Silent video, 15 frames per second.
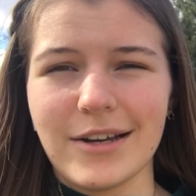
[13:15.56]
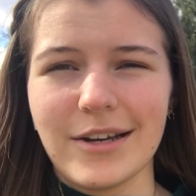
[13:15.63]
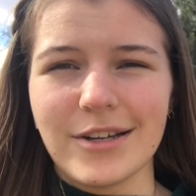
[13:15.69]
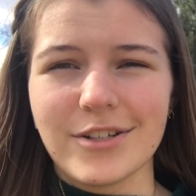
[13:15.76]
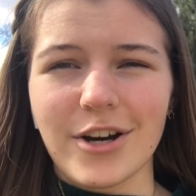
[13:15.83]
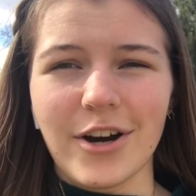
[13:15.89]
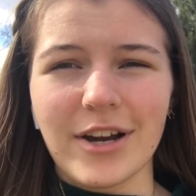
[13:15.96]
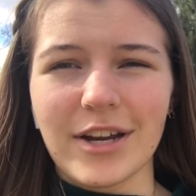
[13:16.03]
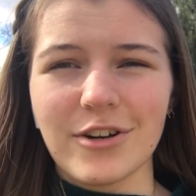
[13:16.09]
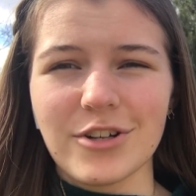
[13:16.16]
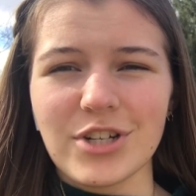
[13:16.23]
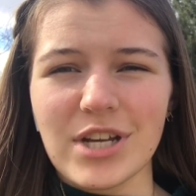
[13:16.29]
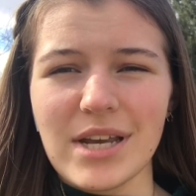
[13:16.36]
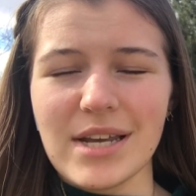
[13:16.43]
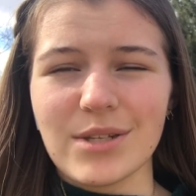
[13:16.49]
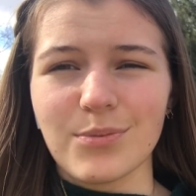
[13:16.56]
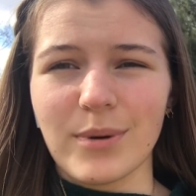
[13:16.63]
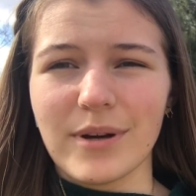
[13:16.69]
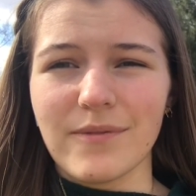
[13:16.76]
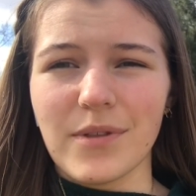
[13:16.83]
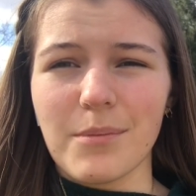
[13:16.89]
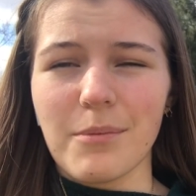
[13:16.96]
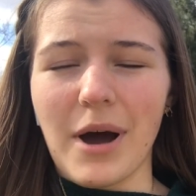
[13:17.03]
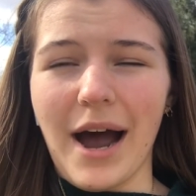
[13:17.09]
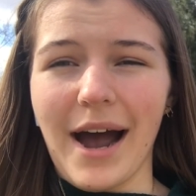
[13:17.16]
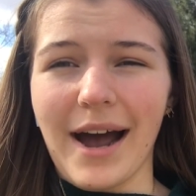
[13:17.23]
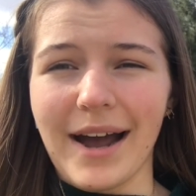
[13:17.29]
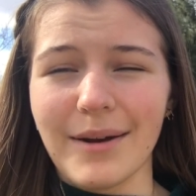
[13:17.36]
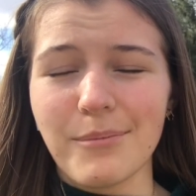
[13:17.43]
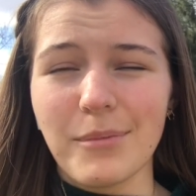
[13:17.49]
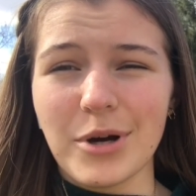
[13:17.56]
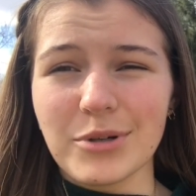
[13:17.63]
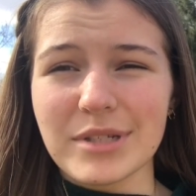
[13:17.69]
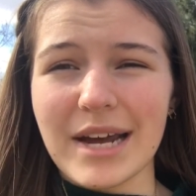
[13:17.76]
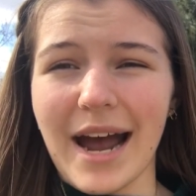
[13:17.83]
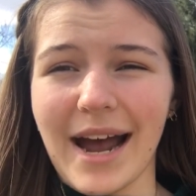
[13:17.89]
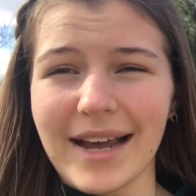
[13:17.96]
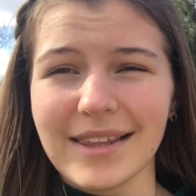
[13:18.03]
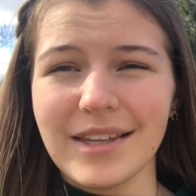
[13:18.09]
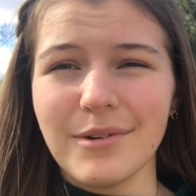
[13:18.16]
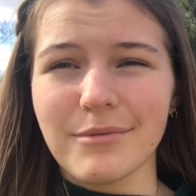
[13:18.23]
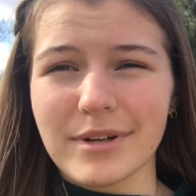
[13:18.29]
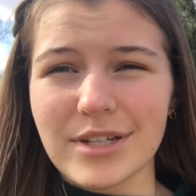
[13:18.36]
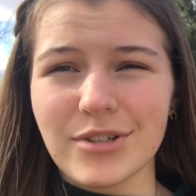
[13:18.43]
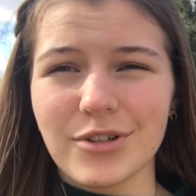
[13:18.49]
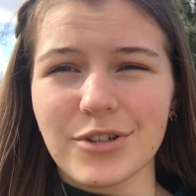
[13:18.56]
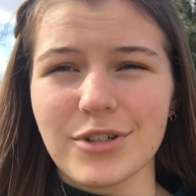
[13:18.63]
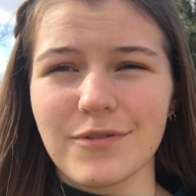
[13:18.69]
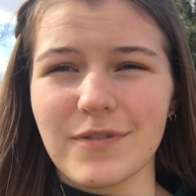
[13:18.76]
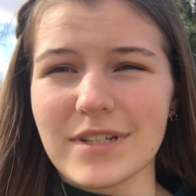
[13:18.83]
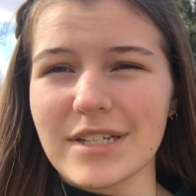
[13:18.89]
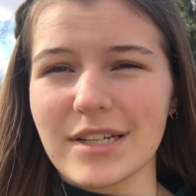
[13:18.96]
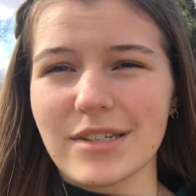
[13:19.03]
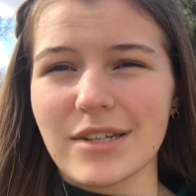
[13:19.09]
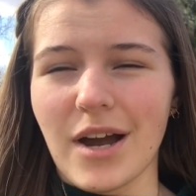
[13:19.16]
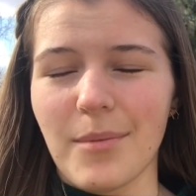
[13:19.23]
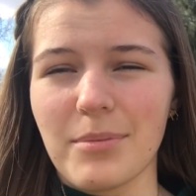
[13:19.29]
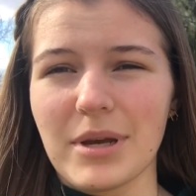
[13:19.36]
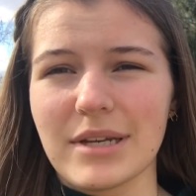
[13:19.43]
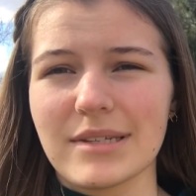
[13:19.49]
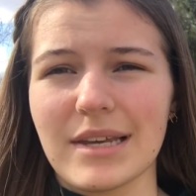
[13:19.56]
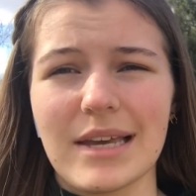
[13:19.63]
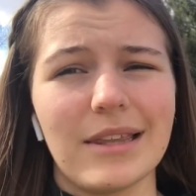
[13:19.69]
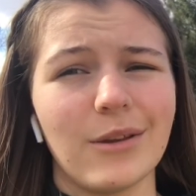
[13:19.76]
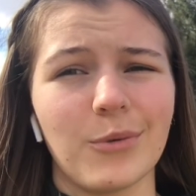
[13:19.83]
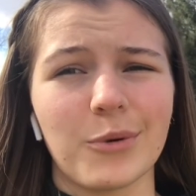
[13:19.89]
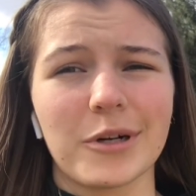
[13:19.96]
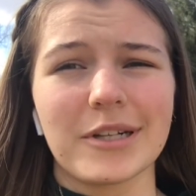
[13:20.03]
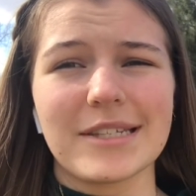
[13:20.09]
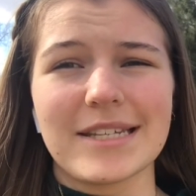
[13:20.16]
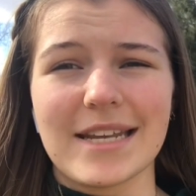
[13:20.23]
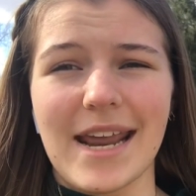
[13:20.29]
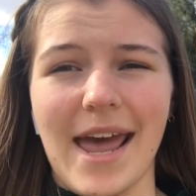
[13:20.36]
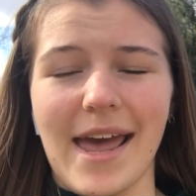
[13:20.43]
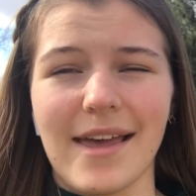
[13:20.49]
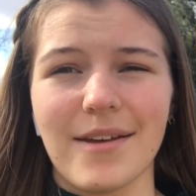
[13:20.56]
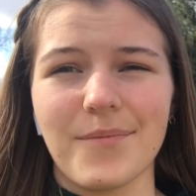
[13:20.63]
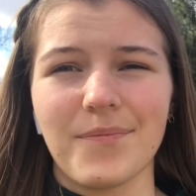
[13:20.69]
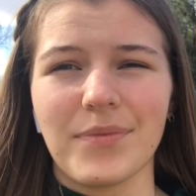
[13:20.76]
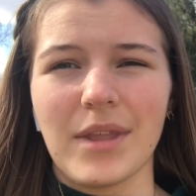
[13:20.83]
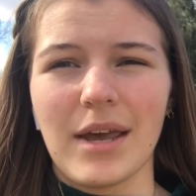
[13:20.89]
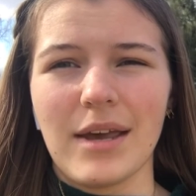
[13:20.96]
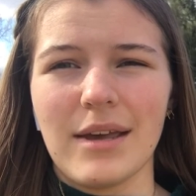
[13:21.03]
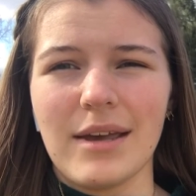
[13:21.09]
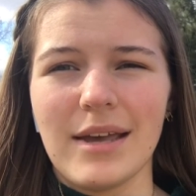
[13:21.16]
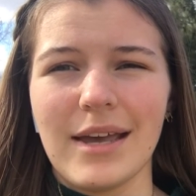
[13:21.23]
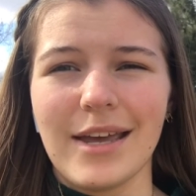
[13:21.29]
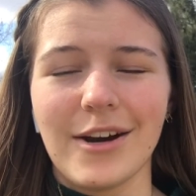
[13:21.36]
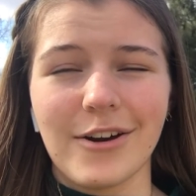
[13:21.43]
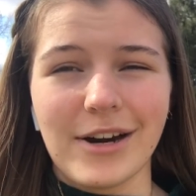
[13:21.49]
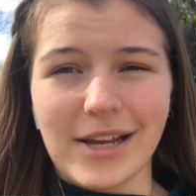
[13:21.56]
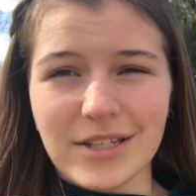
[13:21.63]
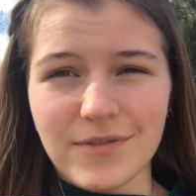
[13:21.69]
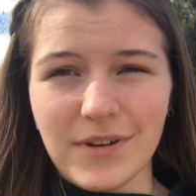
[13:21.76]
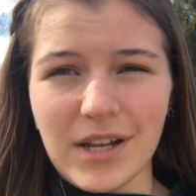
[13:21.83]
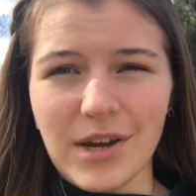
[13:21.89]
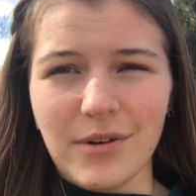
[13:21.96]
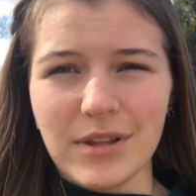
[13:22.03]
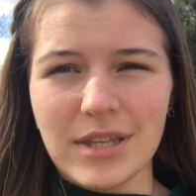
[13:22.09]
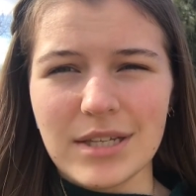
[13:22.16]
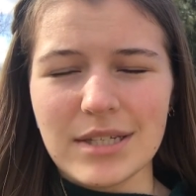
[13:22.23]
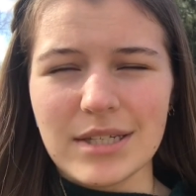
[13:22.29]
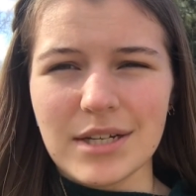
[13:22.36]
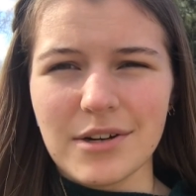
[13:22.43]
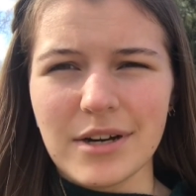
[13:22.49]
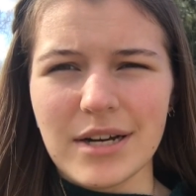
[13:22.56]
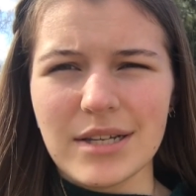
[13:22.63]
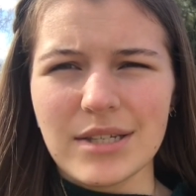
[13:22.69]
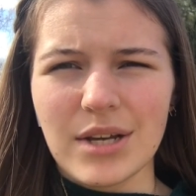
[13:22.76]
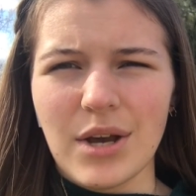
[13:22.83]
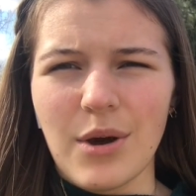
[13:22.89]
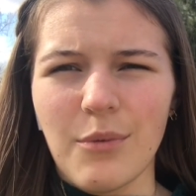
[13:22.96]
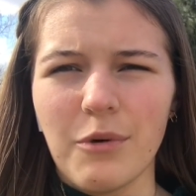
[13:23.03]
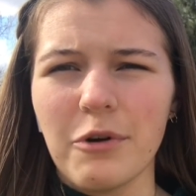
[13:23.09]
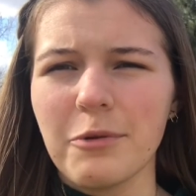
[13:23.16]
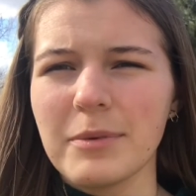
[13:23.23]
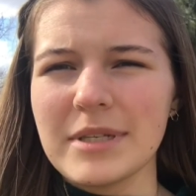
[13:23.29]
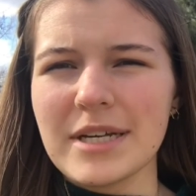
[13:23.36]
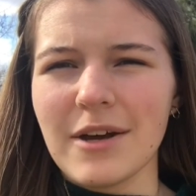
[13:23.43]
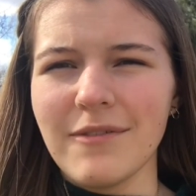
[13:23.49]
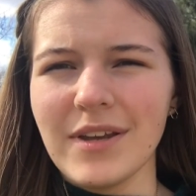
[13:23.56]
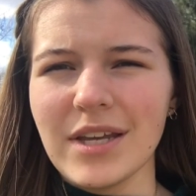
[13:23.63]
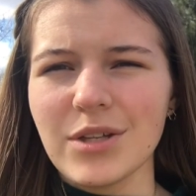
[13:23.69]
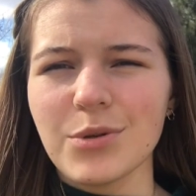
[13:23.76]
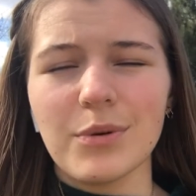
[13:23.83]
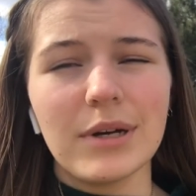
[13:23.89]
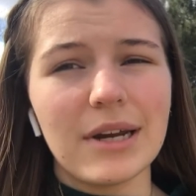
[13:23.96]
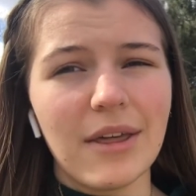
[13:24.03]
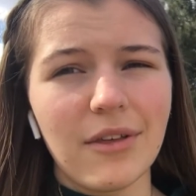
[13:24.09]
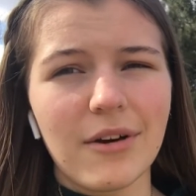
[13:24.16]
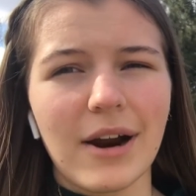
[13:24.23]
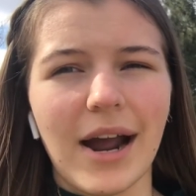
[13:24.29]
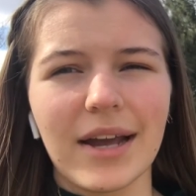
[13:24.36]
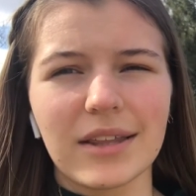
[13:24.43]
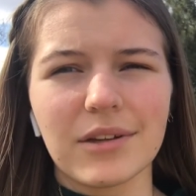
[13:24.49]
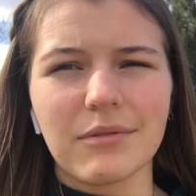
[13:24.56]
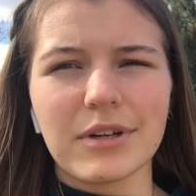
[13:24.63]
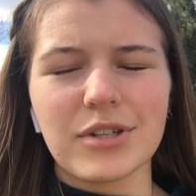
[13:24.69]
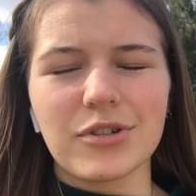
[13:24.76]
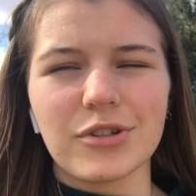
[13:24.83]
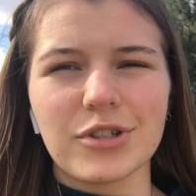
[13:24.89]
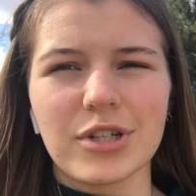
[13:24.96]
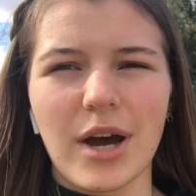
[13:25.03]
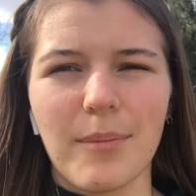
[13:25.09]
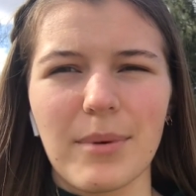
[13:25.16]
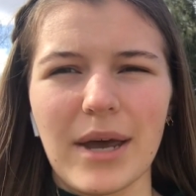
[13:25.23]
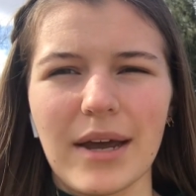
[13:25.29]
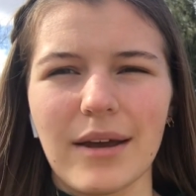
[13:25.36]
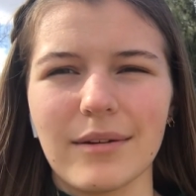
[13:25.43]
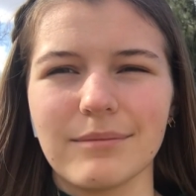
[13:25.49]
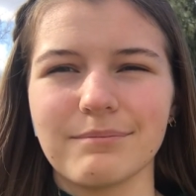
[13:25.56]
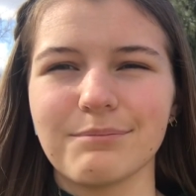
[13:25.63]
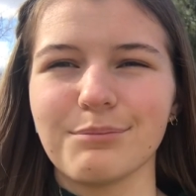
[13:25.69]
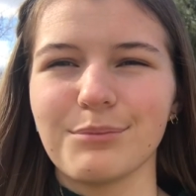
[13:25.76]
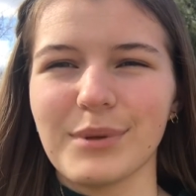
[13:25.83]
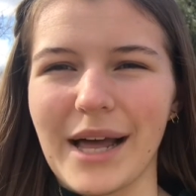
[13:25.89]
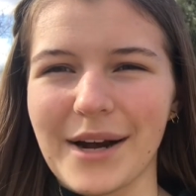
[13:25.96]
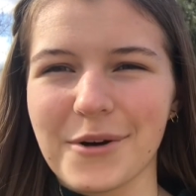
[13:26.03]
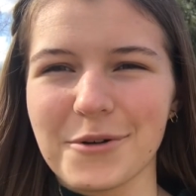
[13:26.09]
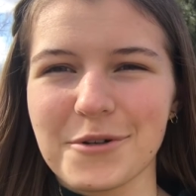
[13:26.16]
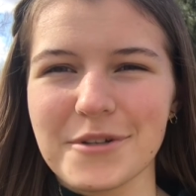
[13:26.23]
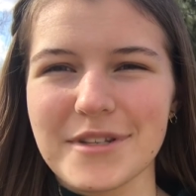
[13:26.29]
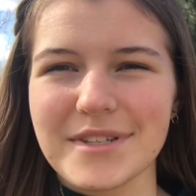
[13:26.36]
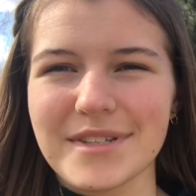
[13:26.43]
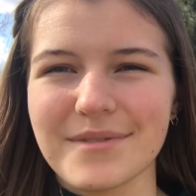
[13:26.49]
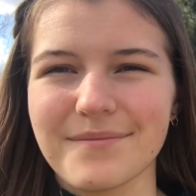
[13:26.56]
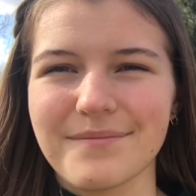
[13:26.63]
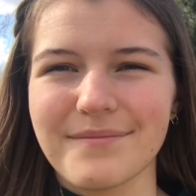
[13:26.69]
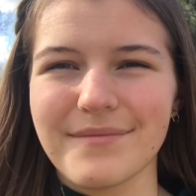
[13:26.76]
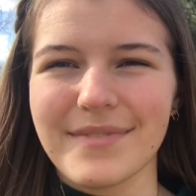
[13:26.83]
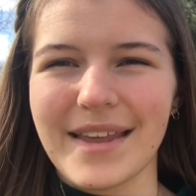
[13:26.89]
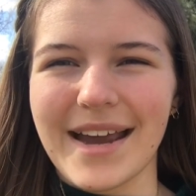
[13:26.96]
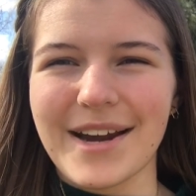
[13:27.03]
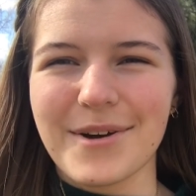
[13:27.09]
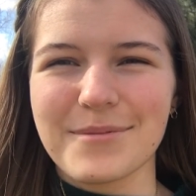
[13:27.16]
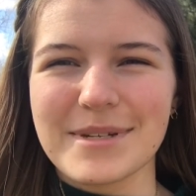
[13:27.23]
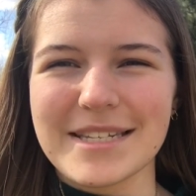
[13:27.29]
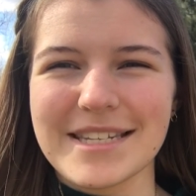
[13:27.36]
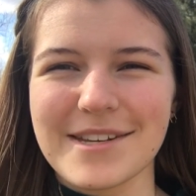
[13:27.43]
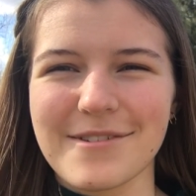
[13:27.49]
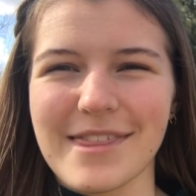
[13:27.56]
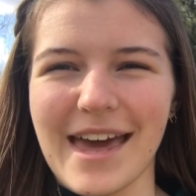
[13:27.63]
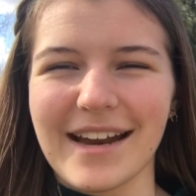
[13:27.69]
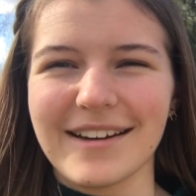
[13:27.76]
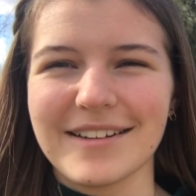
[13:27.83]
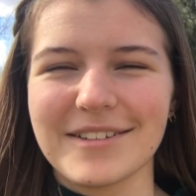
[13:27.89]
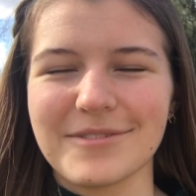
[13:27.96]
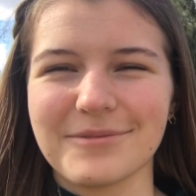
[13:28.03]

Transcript: Dark energy is one of the most highly researched physics topics in the world today. In our next video in this series, we will be delving into another highly researched topic, black holes. I hope to see you then.